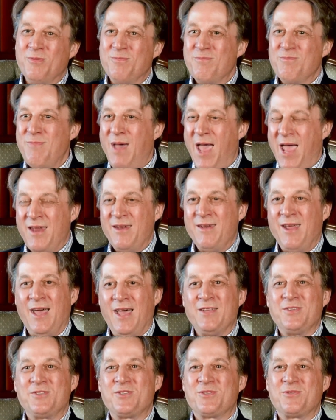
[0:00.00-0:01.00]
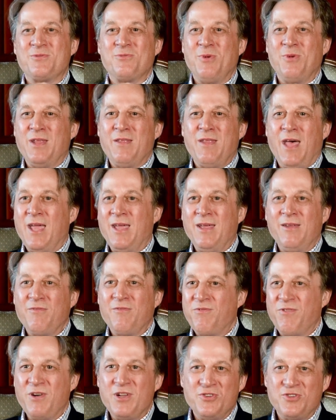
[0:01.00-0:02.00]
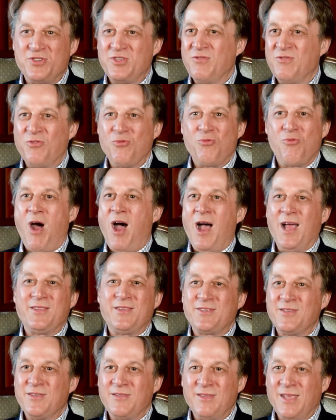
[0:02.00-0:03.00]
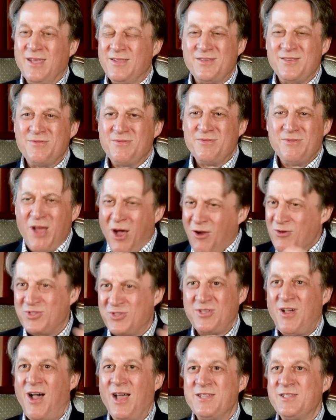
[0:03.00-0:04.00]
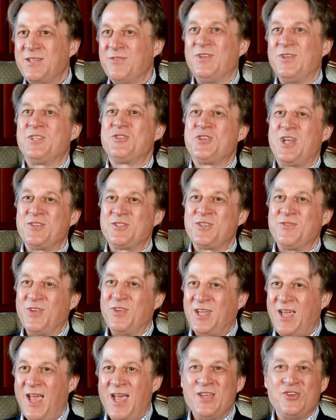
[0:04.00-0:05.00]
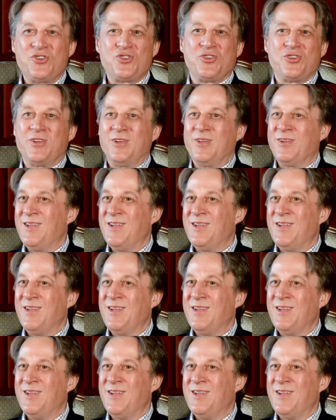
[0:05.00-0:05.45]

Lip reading: mandates when they infringe civil rights and there's no scientific justification,